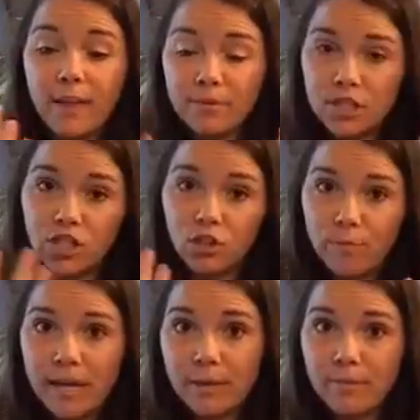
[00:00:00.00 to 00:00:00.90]
particular
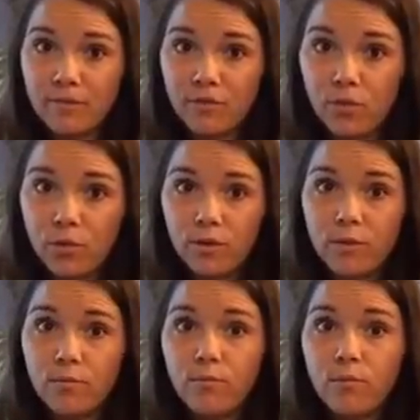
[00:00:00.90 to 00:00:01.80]
makeup of food,
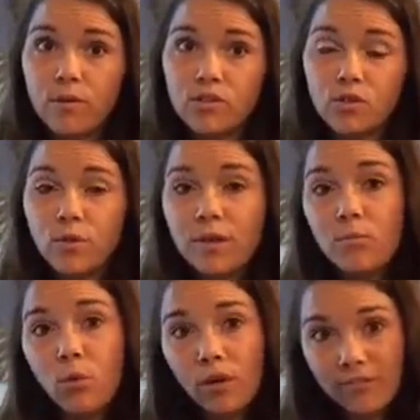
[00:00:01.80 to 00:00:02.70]
storing
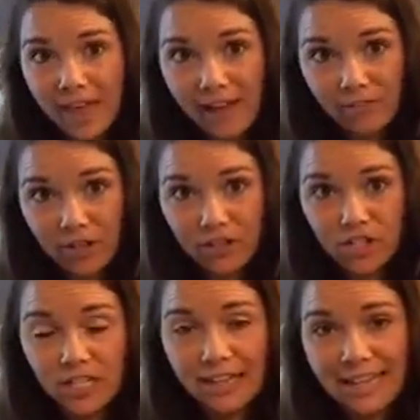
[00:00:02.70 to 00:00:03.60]
more of that for
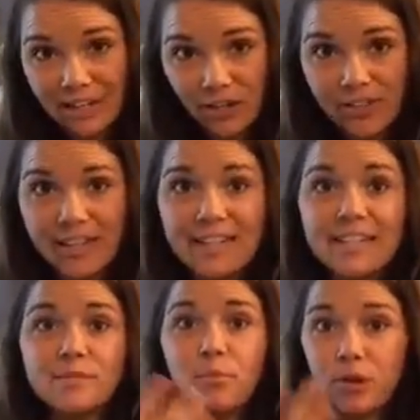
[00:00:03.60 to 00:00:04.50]
energy later than it
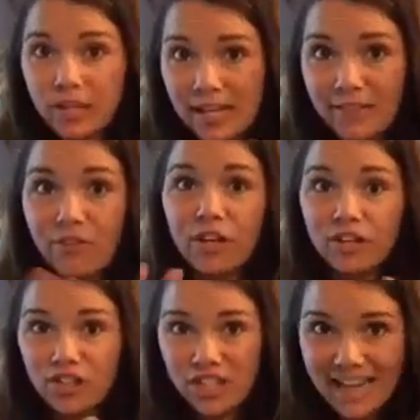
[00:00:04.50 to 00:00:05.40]
does burning it for
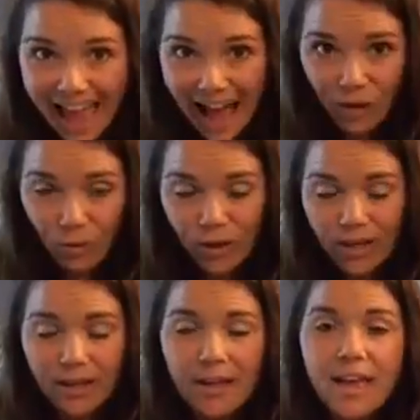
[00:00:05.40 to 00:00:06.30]
energy now.
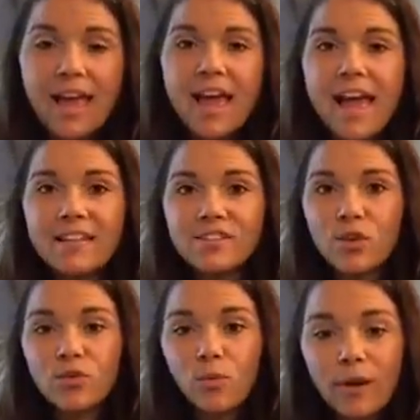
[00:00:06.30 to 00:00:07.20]
And
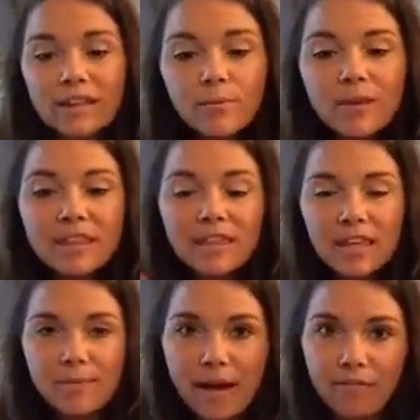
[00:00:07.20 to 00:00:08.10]
so the way that we
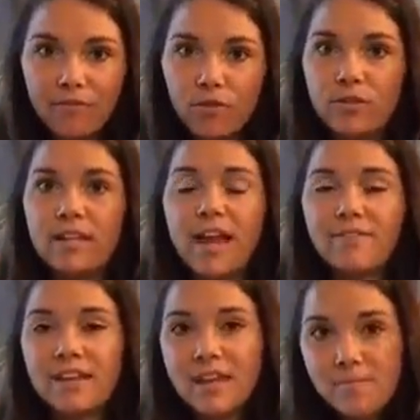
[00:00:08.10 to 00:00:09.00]
think about food can
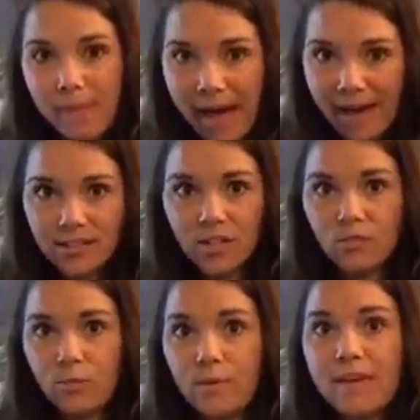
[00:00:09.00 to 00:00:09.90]
have an impact on
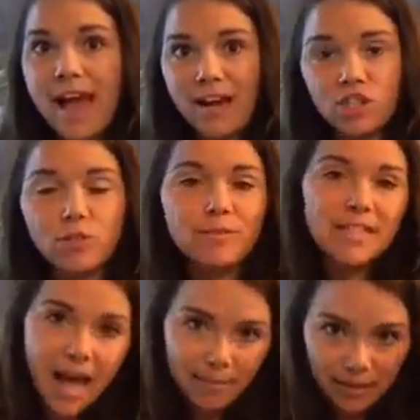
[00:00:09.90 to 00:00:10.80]
the way we actually
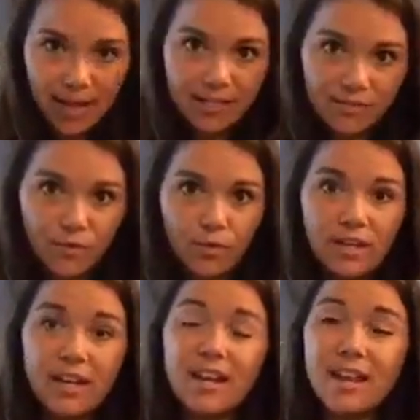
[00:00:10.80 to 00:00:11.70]
metabolize food,
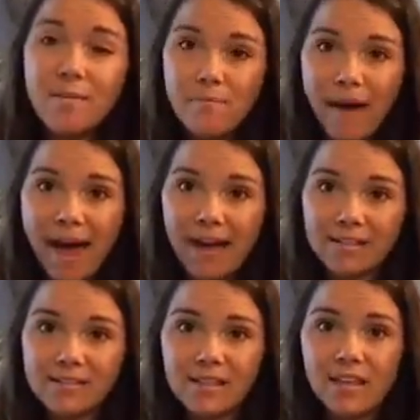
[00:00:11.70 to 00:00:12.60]
and it
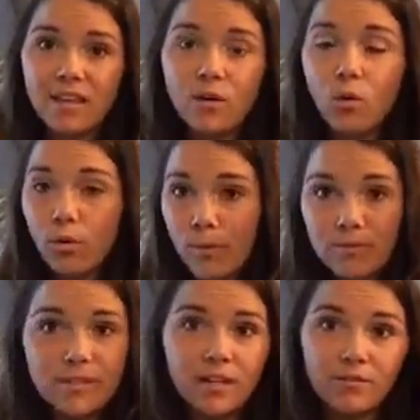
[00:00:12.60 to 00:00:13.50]
impacts the
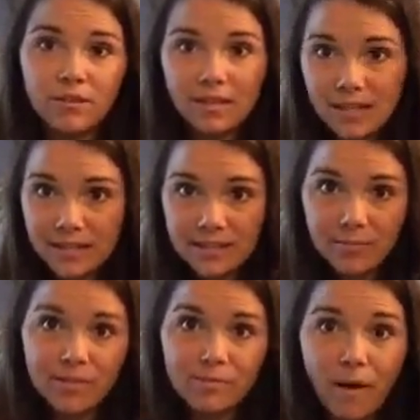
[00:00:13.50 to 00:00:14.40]
hormones that are released
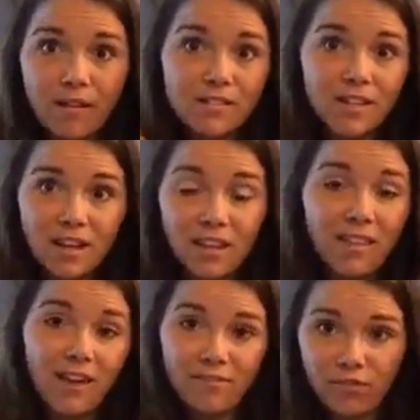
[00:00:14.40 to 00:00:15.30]
in response to eating
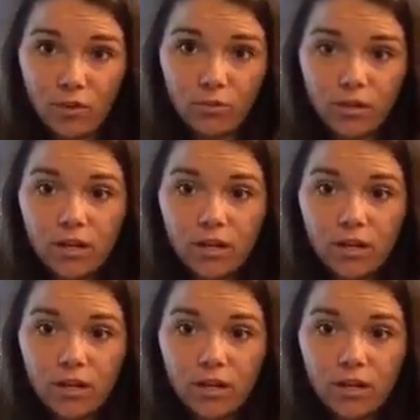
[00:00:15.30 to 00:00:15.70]
that food.